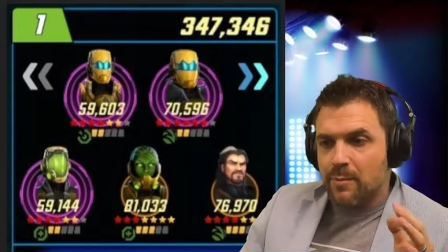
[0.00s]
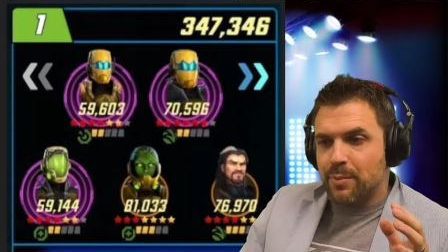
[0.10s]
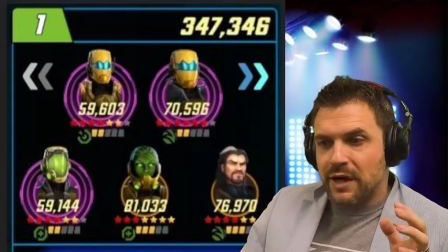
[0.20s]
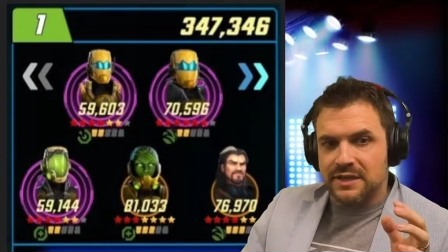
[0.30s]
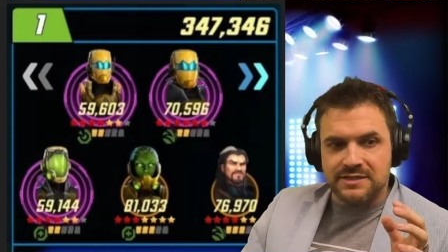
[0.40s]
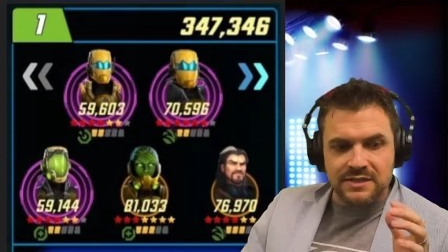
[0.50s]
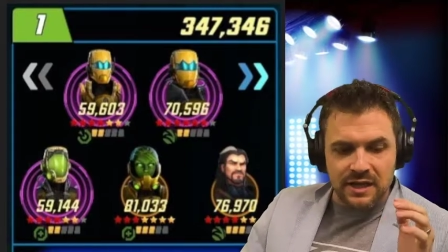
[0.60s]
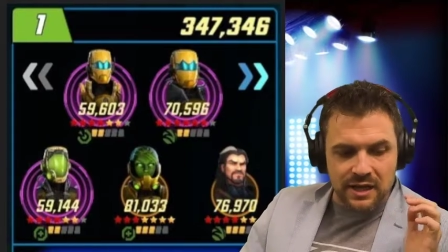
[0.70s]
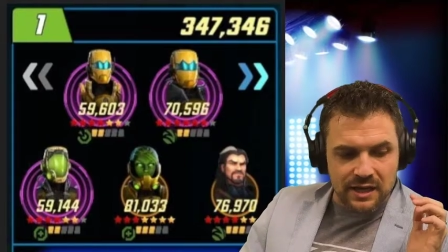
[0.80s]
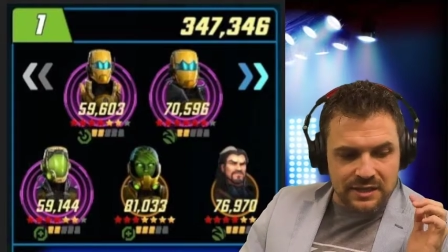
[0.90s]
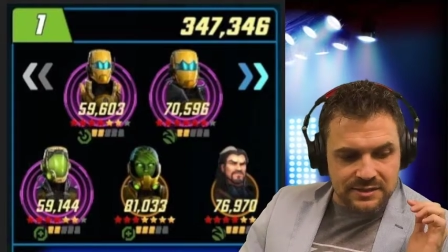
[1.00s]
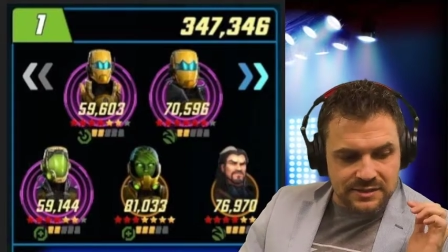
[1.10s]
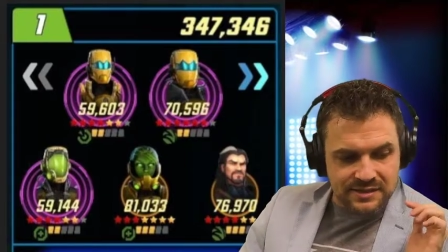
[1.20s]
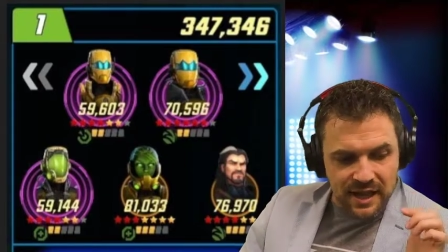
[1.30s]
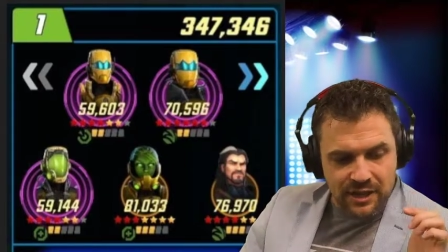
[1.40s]
but
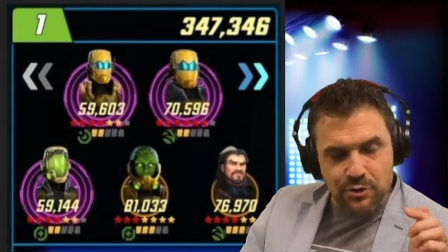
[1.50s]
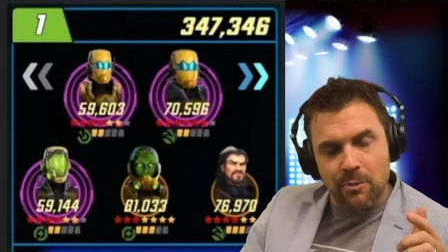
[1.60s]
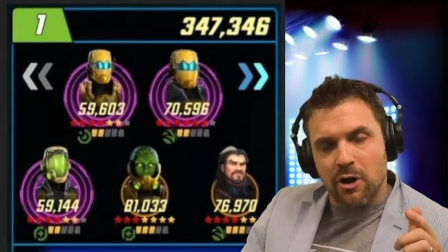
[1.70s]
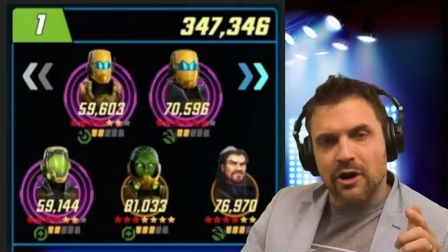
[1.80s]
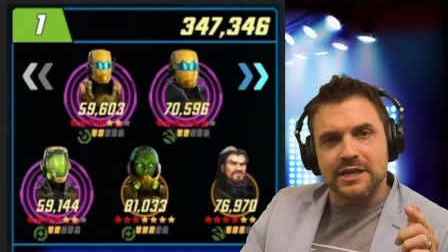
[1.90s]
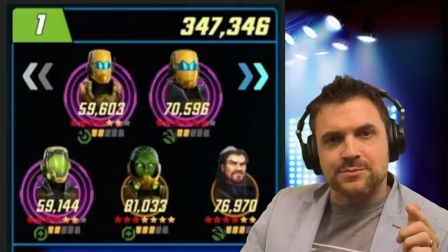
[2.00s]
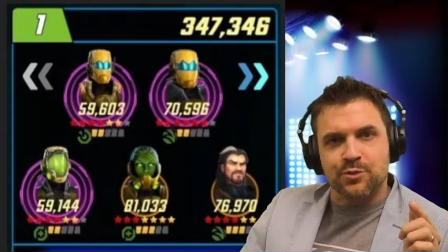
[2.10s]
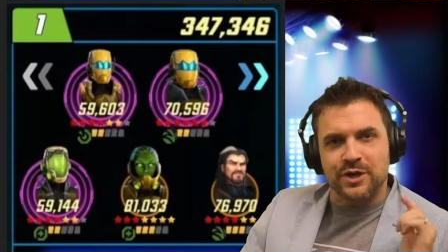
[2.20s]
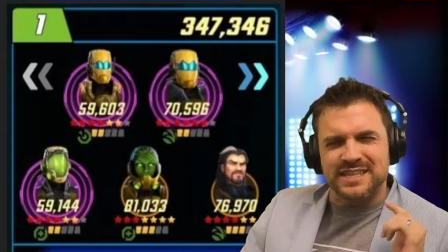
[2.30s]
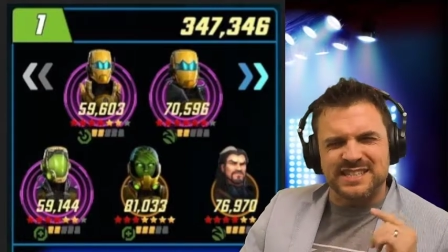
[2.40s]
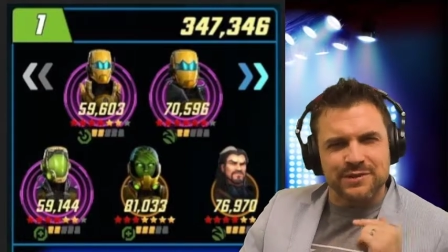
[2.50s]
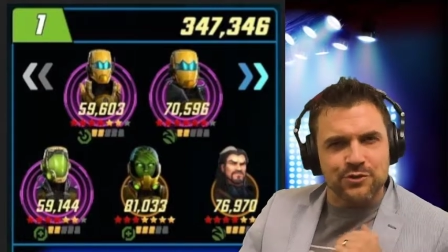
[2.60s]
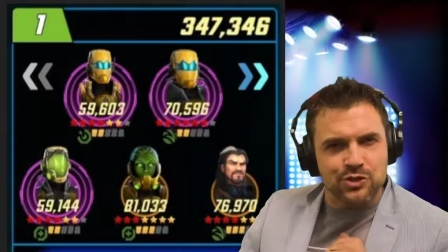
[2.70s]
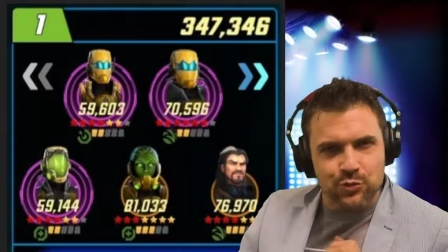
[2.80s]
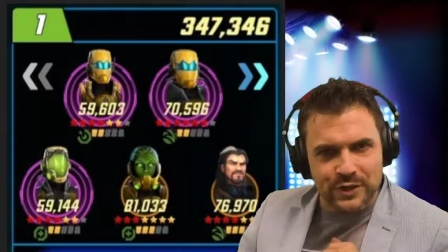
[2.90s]
SaiKumar has put a
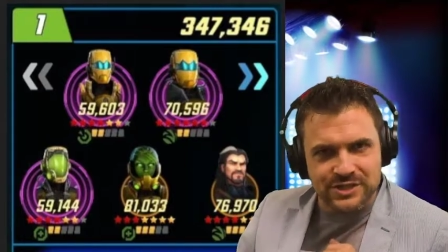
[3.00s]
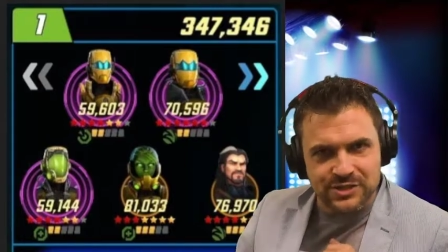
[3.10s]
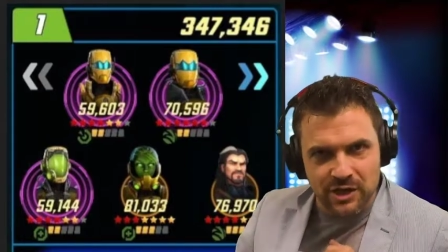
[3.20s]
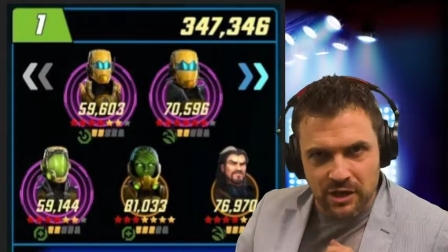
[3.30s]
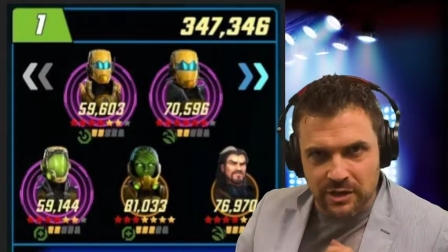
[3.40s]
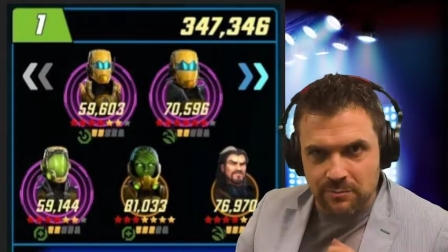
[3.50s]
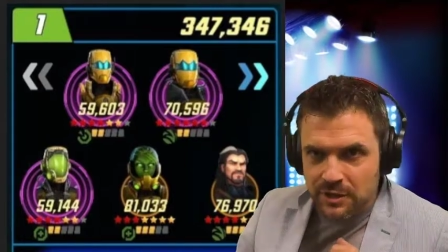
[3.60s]
different twist on them.